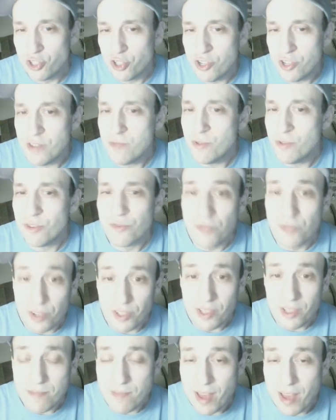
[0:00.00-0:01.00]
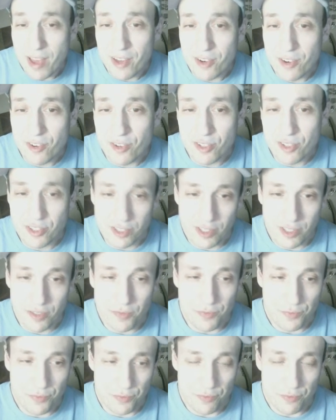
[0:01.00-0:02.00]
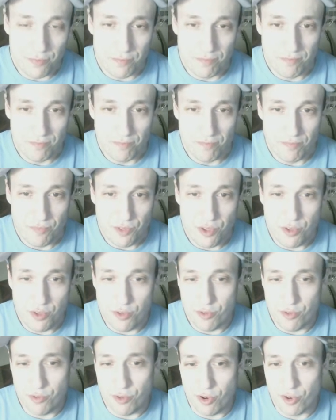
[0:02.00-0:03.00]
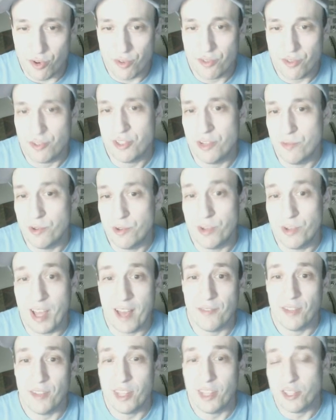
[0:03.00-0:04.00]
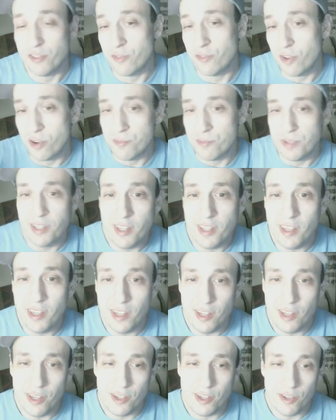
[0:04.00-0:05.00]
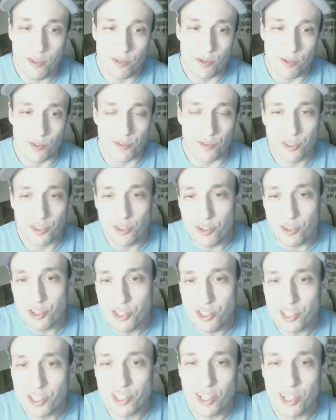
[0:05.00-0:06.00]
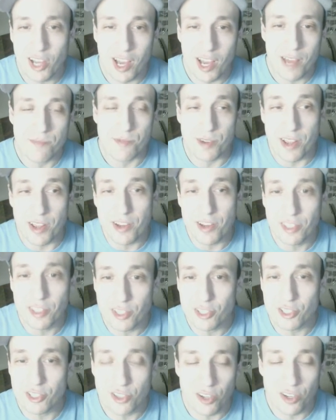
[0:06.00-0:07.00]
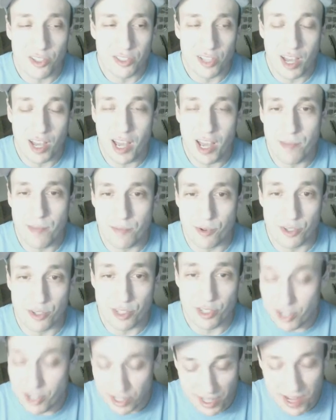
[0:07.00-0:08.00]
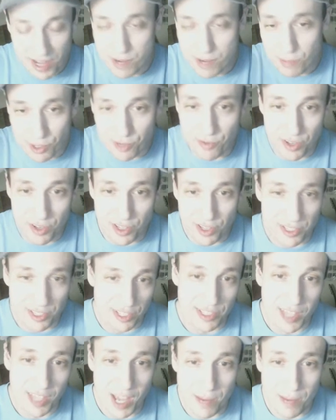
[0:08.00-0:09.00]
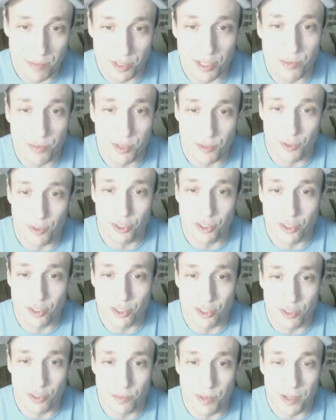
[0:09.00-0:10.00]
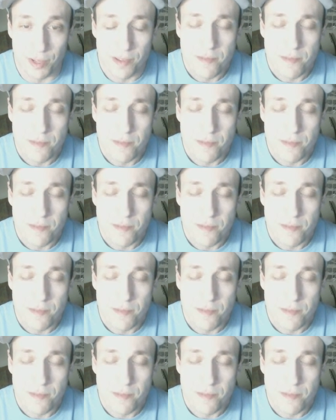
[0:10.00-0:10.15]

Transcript: What really matters, if you are someone who advocates for an RBE or a socialist type or an anarchist type, or so just anyone who realizes capitalism is fucking stupid,